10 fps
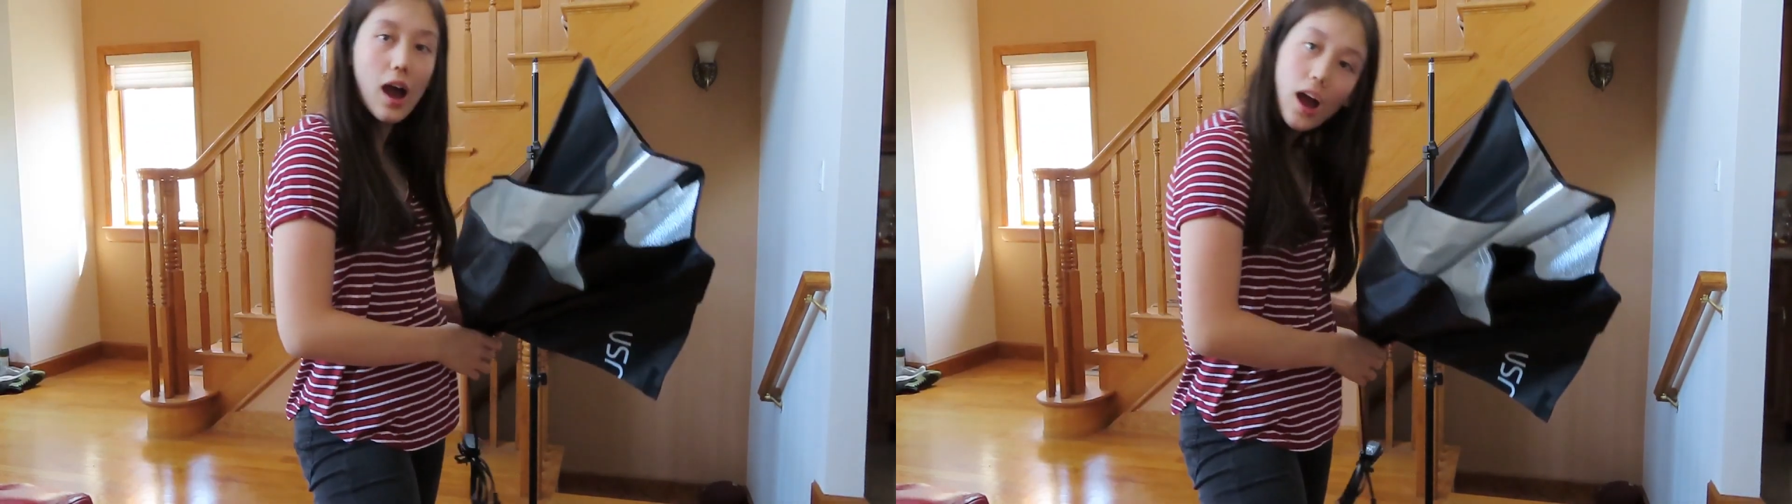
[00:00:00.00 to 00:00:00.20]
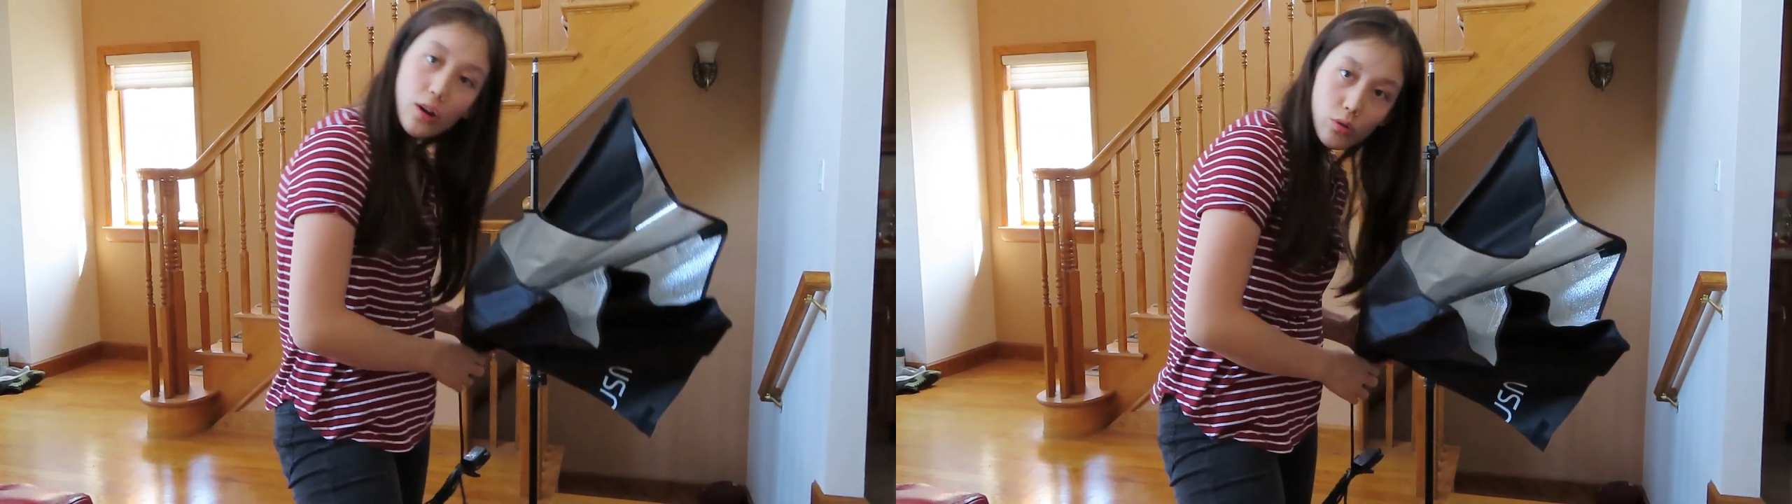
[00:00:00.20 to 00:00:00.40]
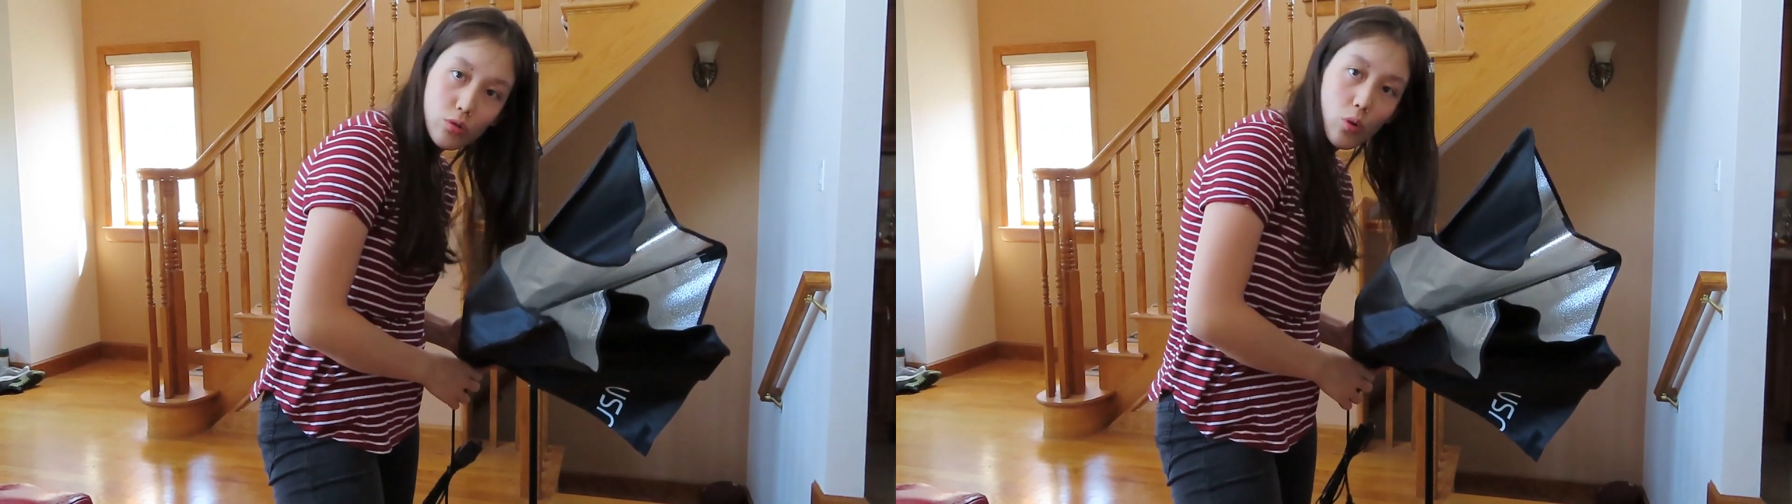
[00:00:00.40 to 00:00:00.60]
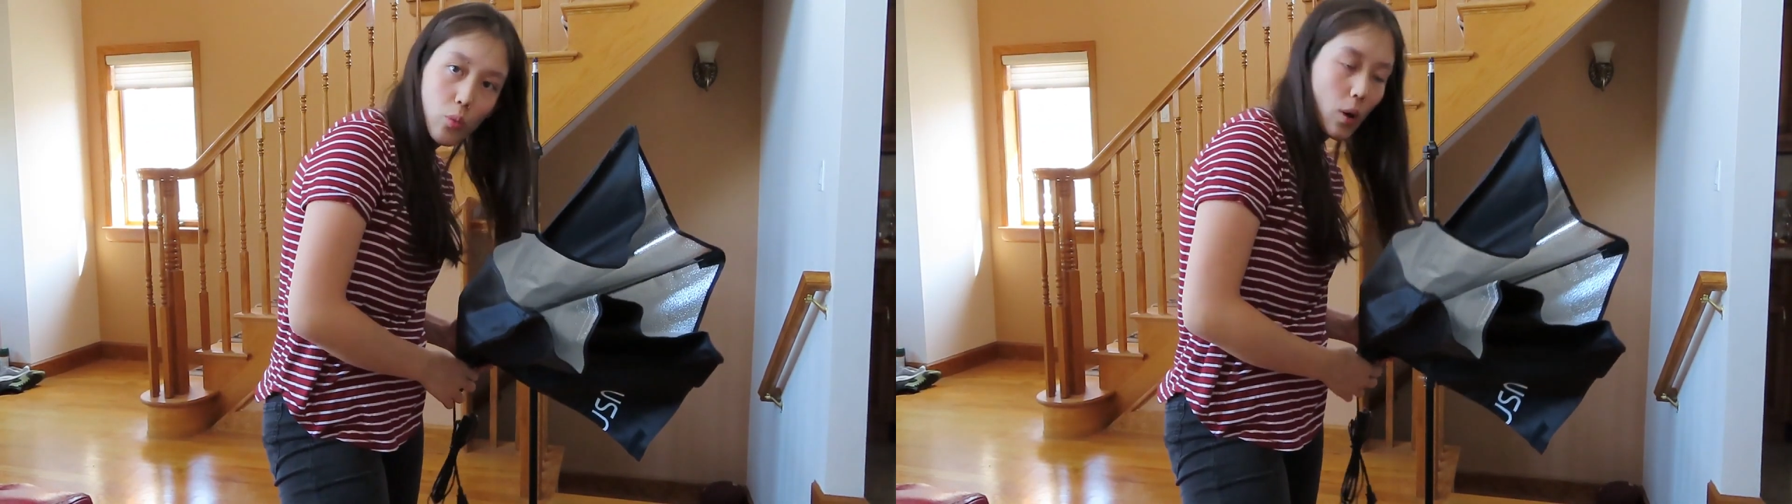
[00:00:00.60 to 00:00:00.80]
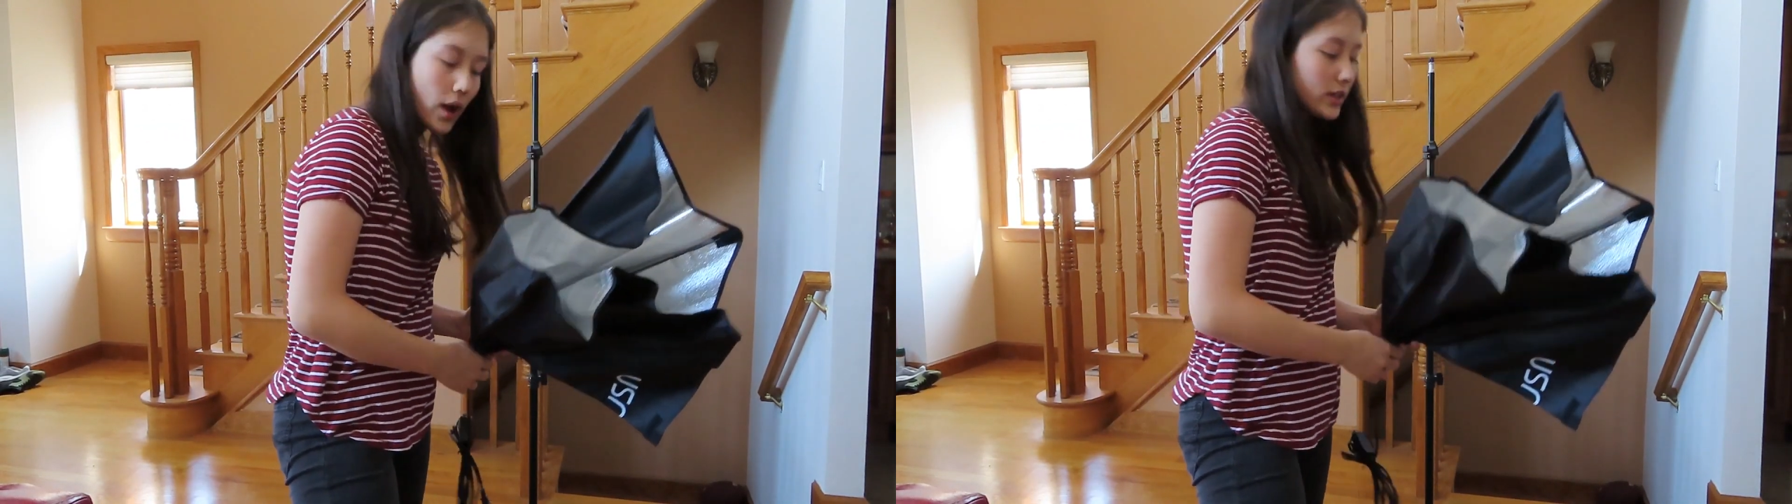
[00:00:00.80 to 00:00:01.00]
I don't know
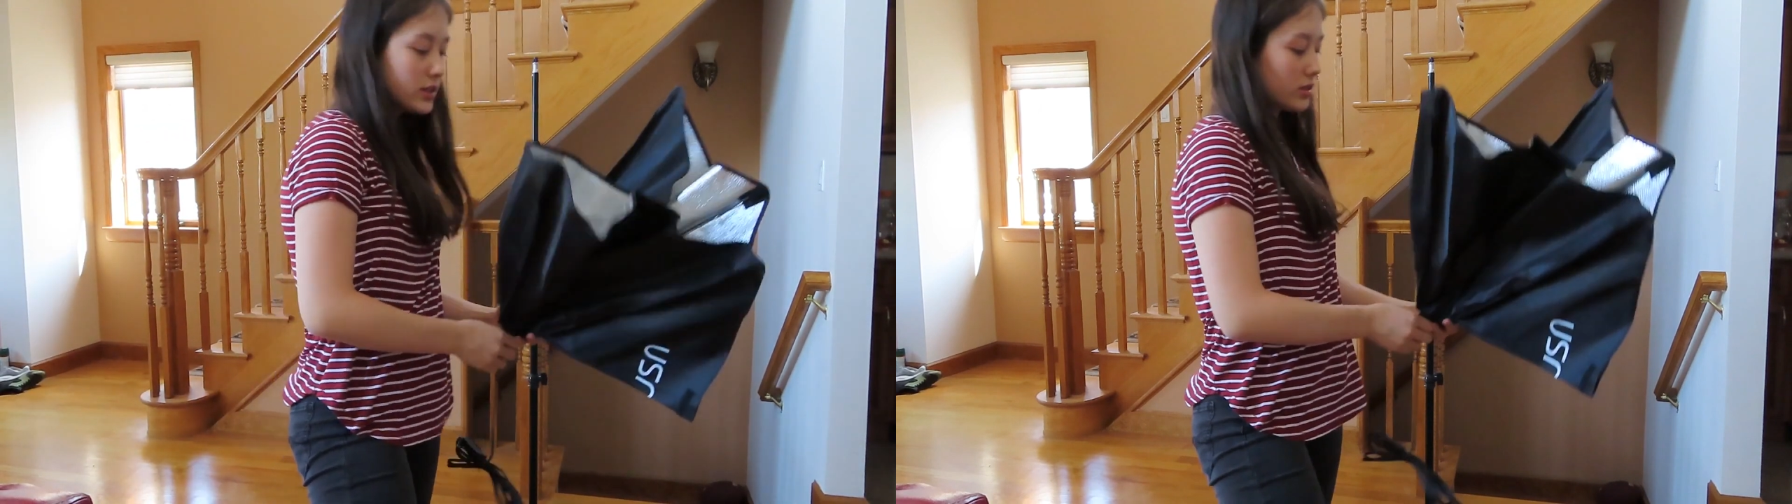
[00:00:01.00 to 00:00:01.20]
why it